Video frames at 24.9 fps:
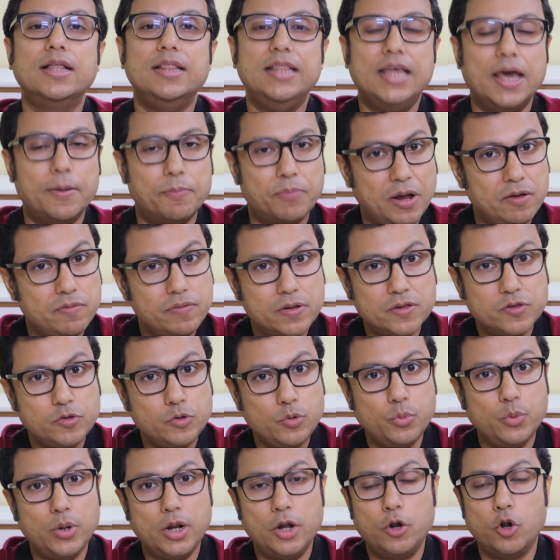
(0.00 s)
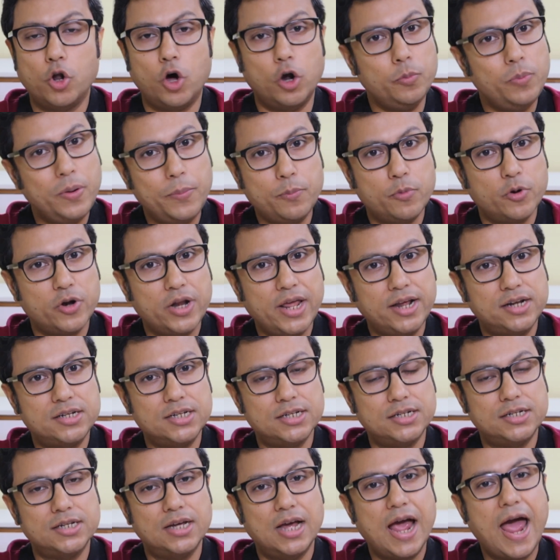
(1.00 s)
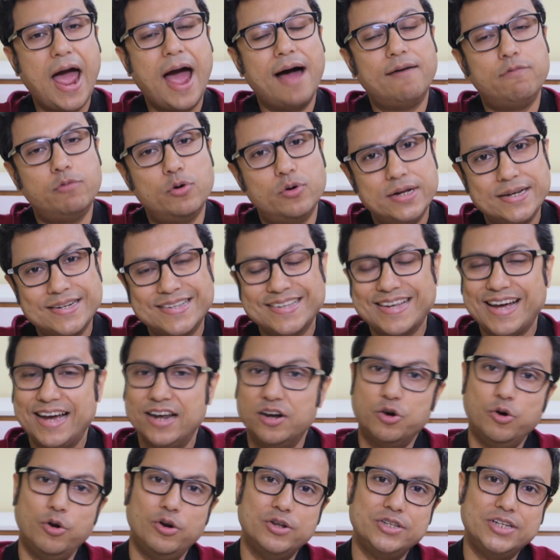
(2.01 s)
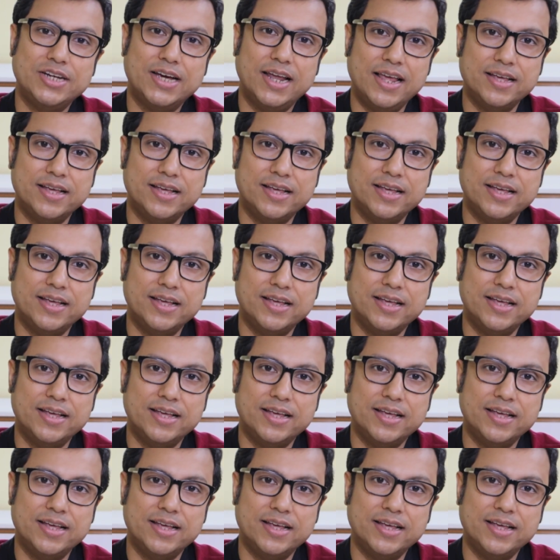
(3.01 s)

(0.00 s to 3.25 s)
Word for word: their privacy will not be protected, avoids gynecological